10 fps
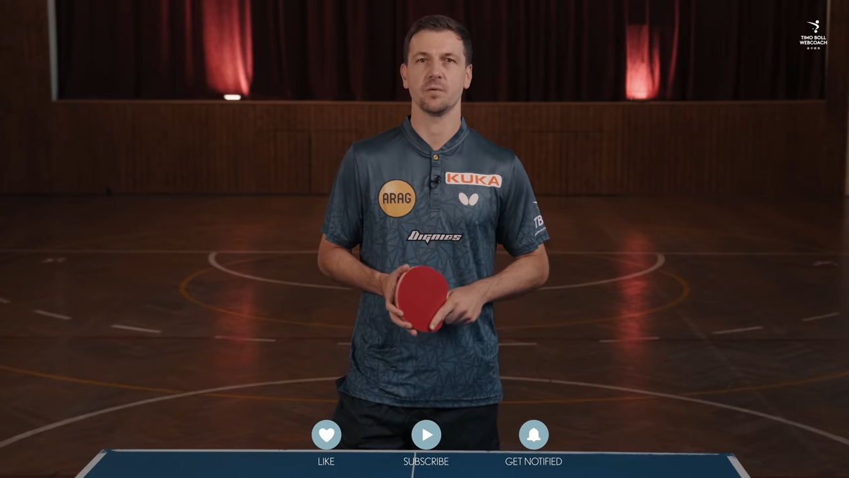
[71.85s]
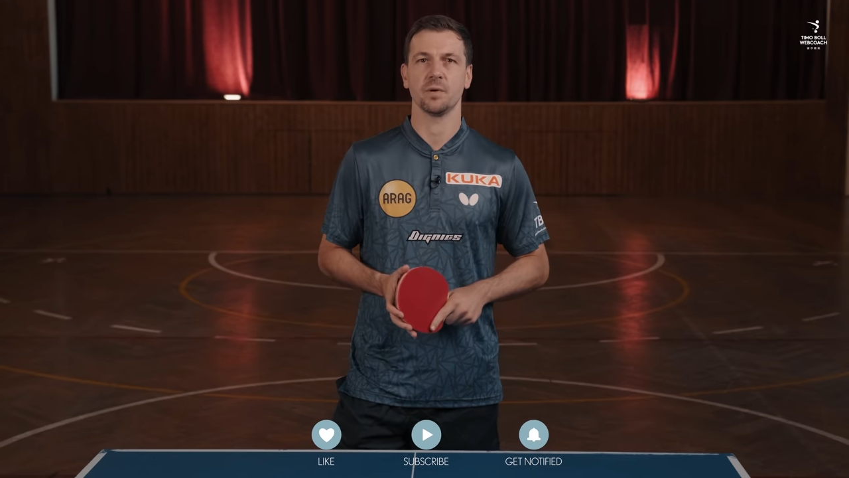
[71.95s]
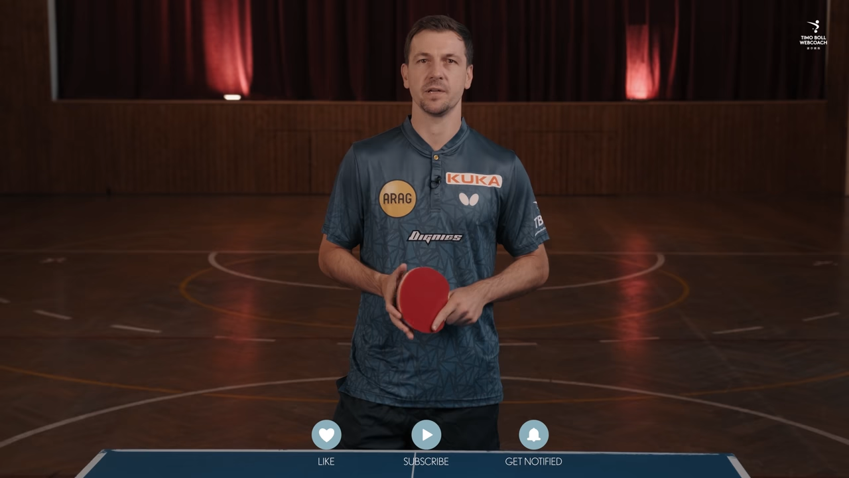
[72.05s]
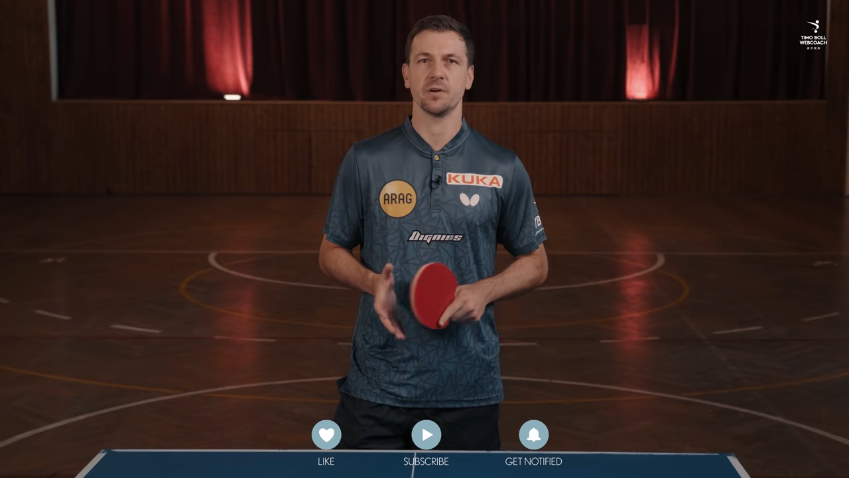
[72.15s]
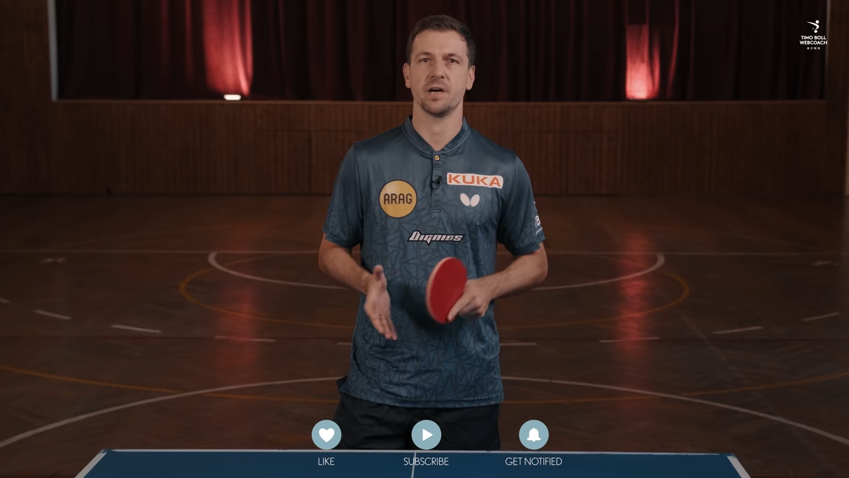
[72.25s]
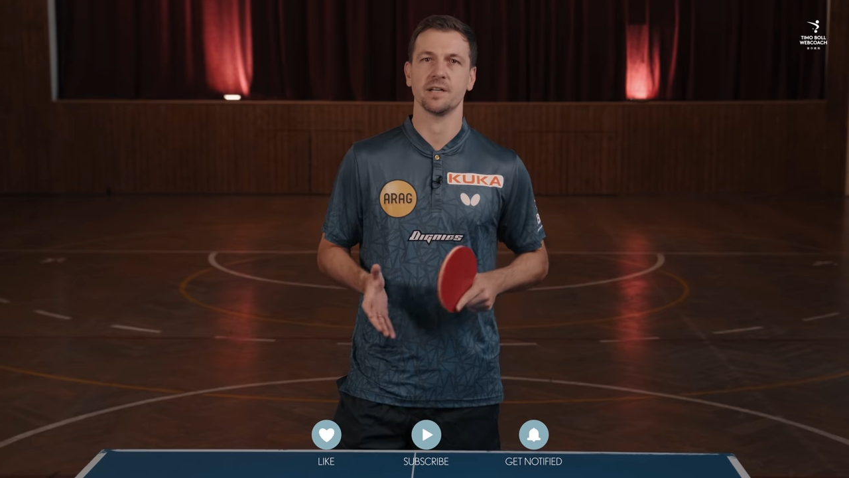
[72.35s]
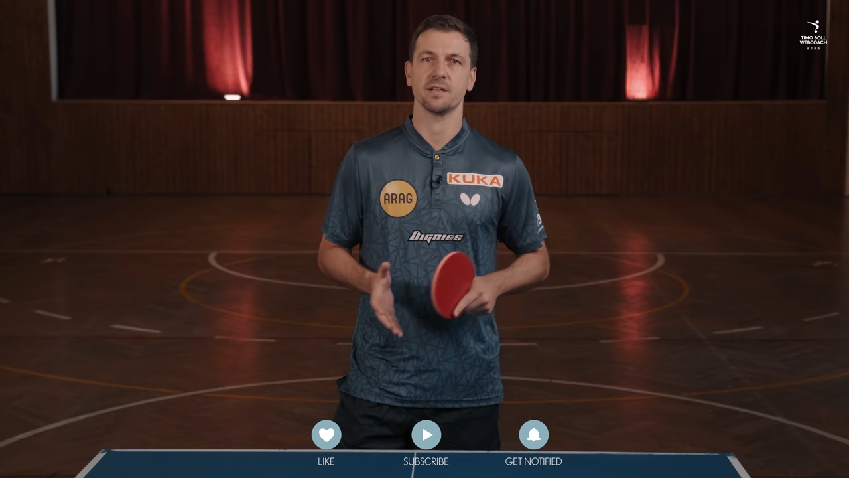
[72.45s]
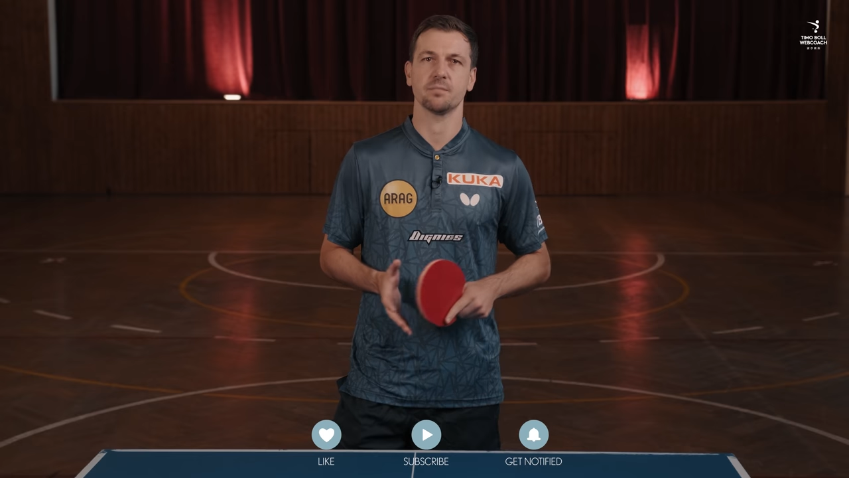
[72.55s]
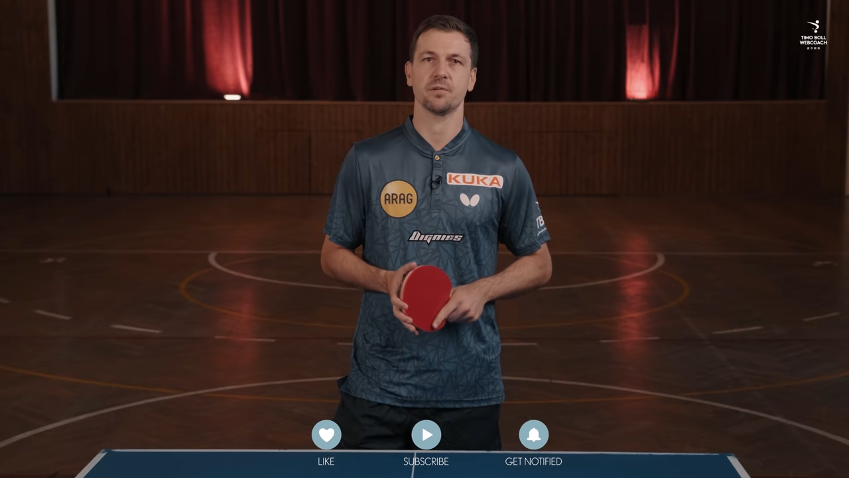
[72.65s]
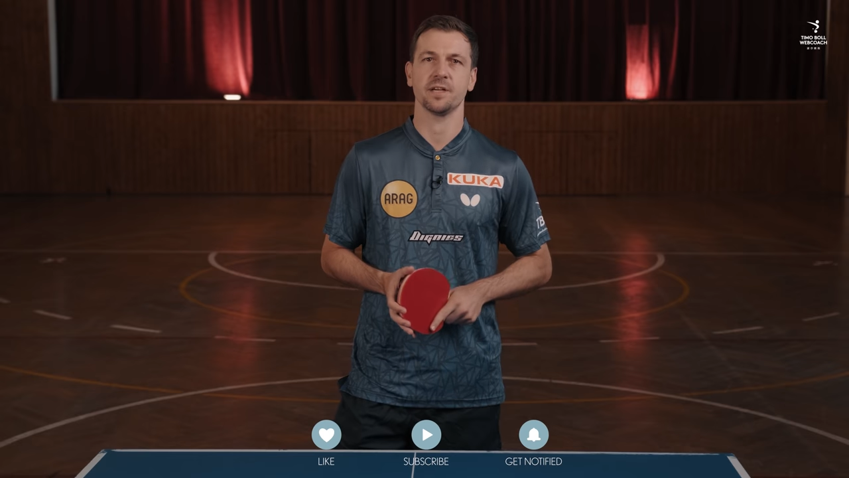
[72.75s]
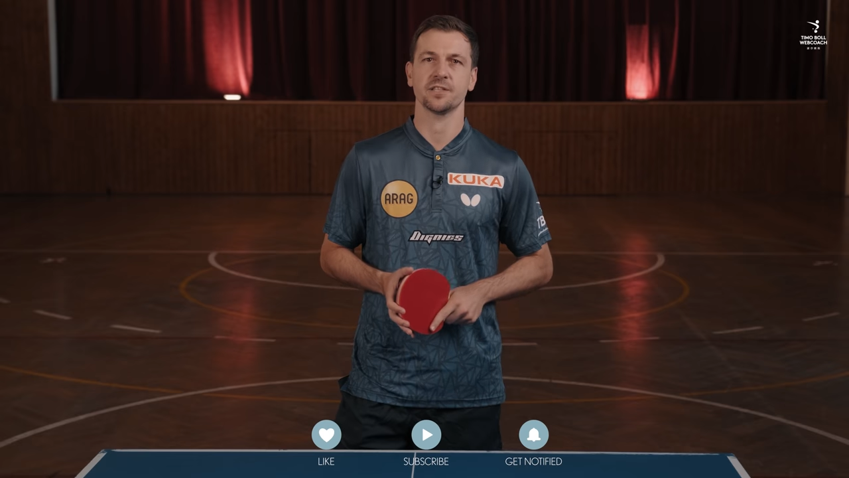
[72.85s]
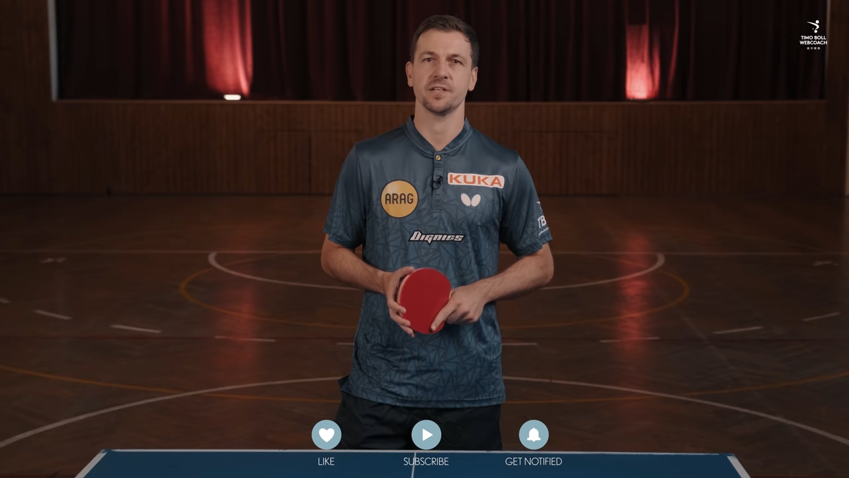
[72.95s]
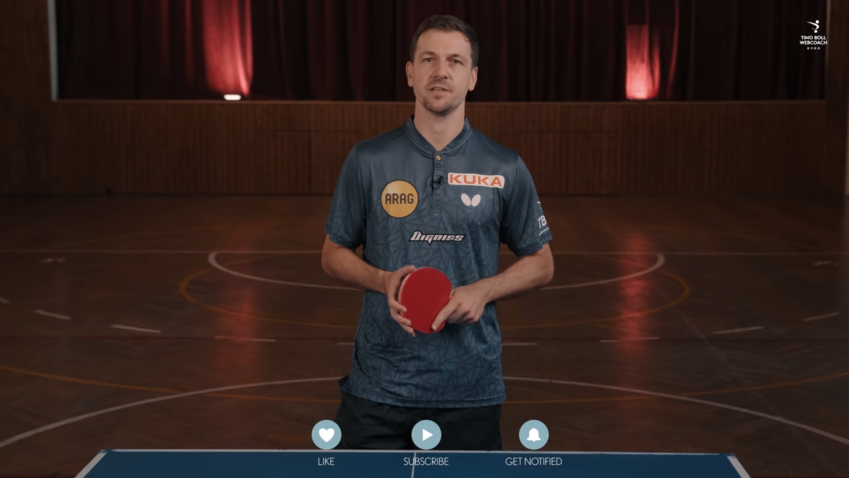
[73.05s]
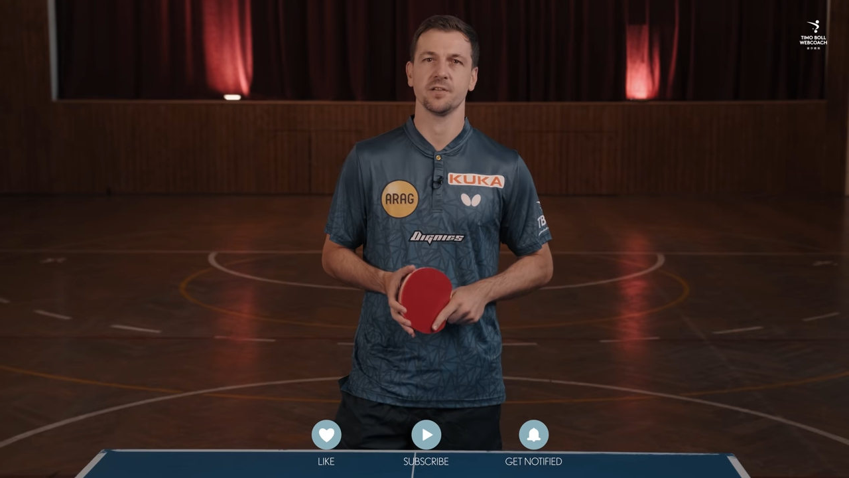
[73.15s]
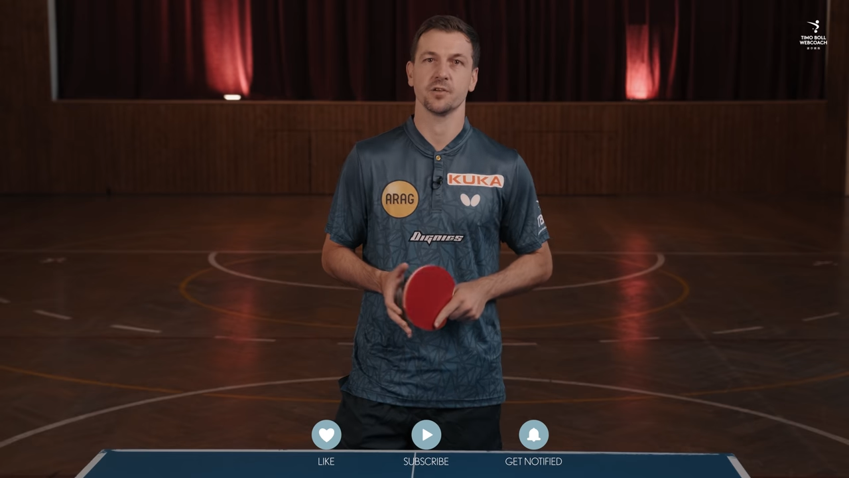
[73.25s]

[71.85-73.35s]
when you are under pressure,